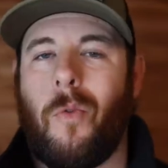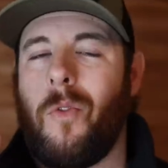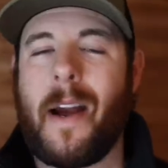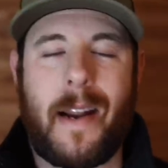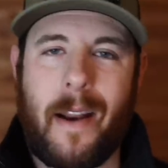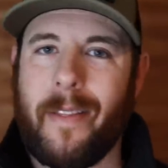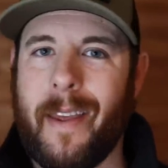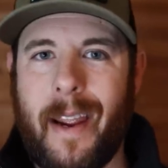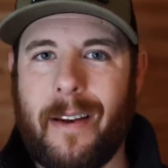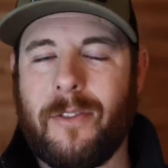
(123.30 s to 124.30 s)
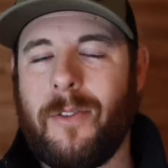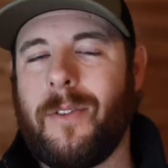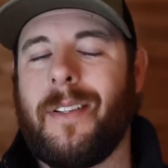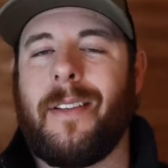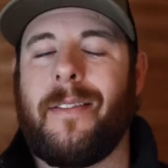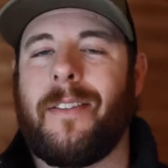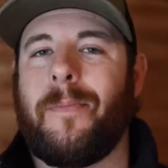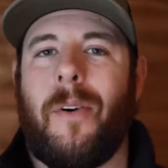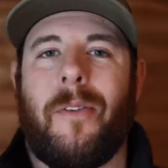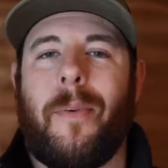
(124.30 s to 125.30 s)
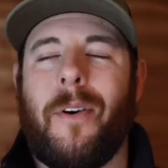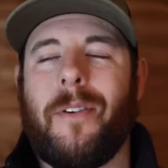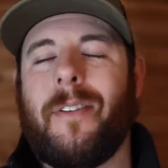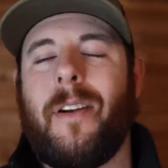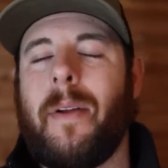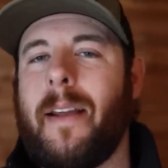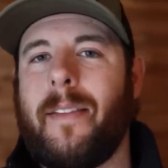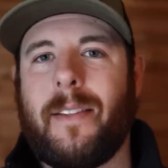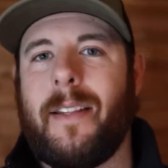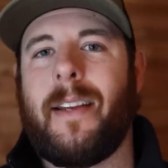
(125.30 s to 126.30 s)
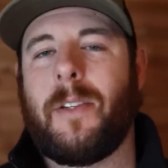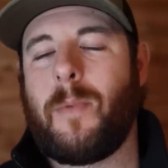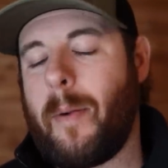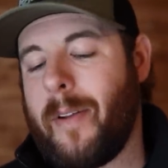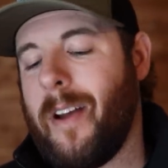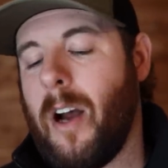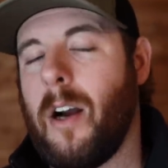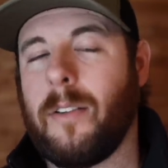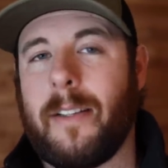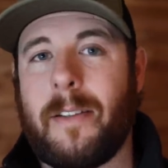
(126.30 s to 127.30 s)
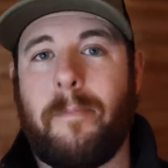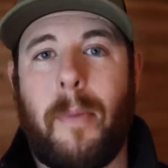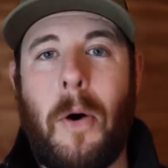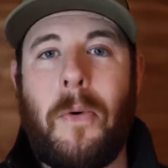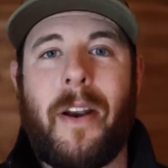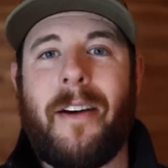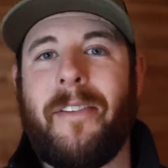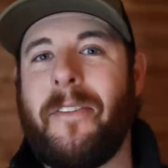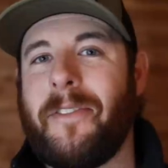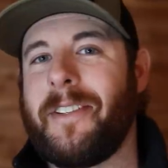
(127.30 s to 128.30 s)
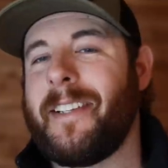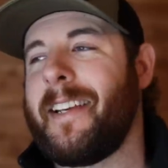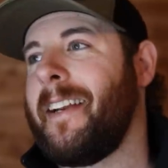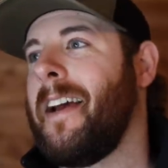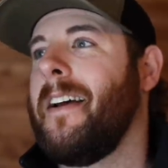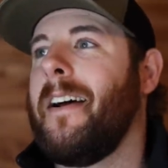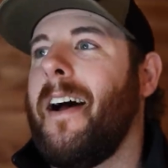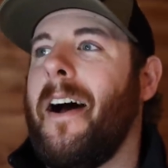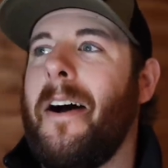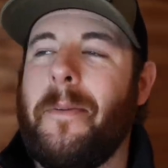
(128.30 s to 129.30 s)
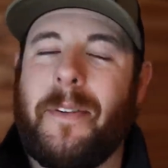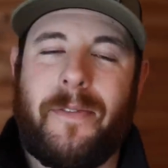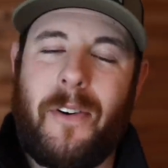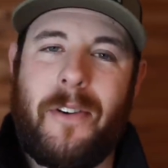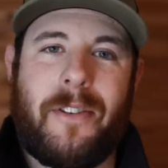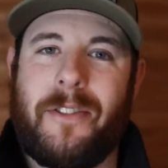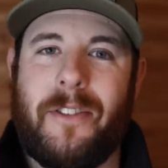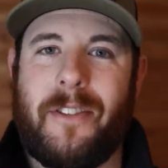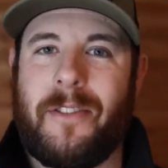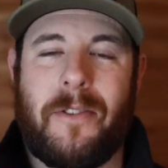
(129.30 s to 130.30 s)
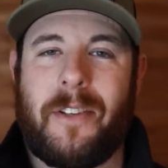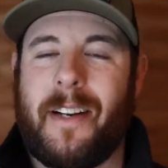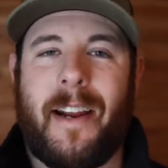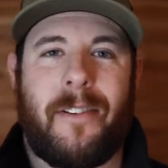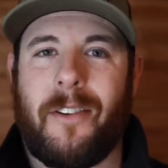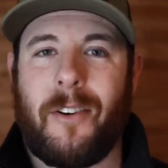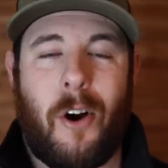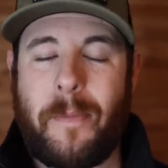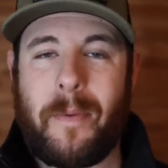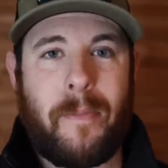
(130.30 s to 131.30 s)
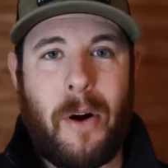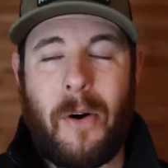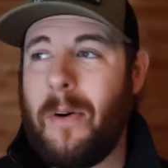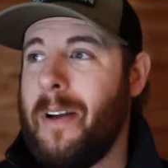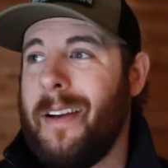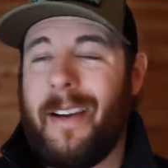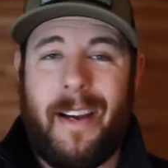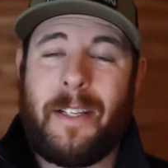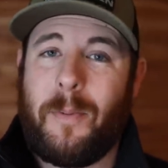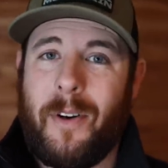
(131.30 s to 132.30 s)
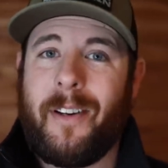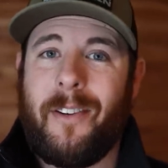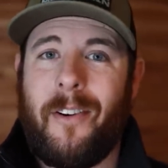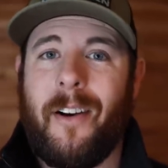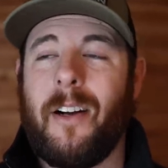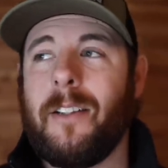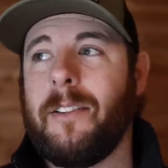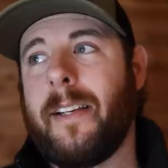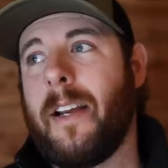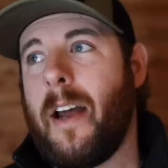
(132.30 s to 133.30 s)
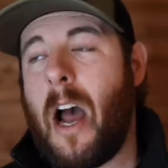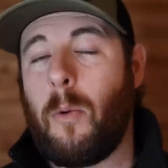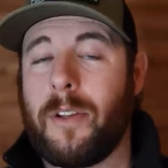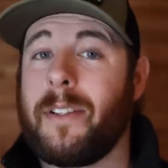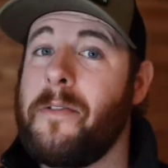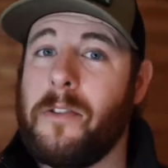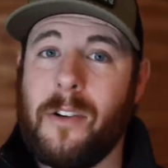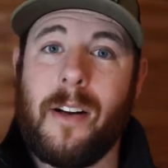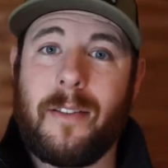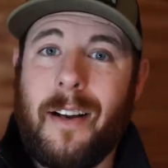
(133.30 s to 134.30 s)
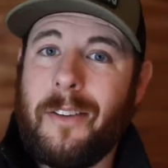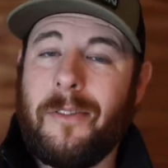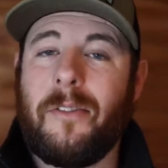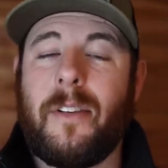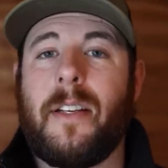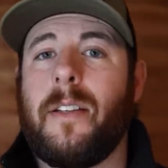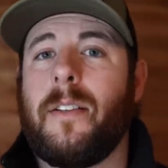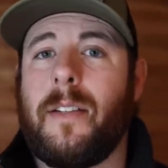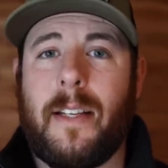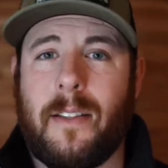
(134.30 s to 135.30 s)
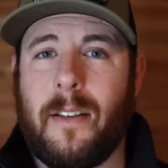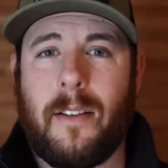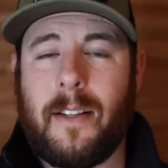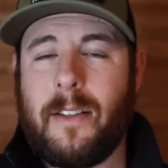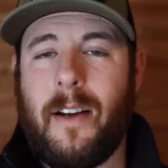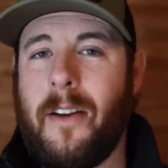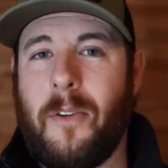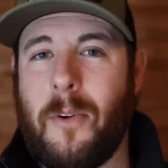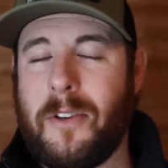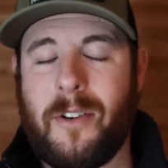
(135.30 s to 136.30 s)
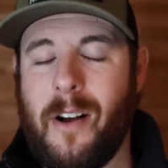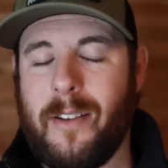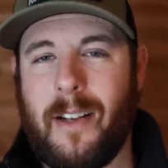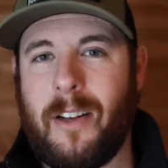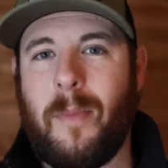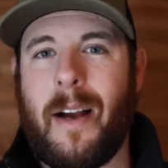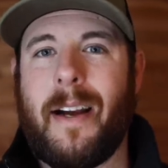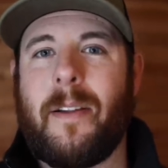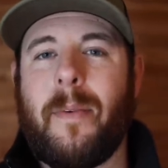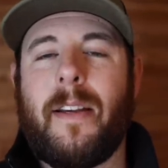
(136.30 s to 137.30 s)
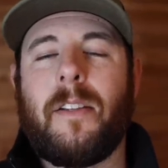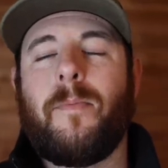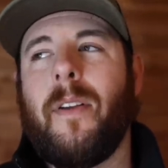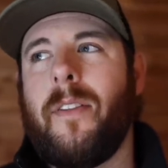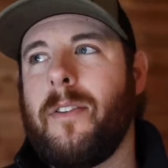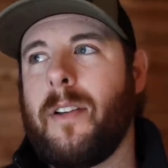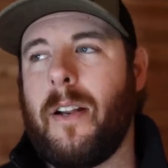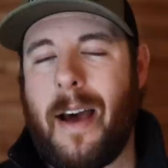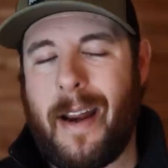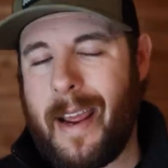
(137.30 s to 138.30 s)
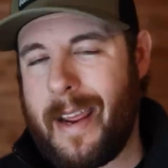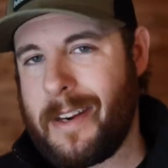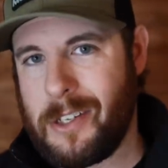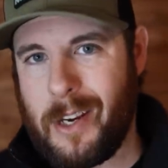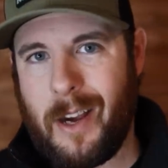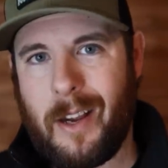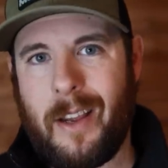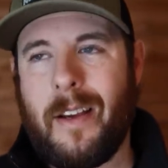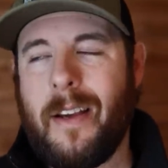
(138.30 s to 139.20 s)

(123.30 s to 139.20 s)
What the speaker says: Right out of the gate, as soon as I seen this bow in person, I'm like, this thing is probably the ugliest bow that I've ever seen as far as just your standard carbon bow. It's pretty darn ugly. I will say the draw cycle is decent. It's not the worst draw cycle by any means, but there's a lot of hand shock,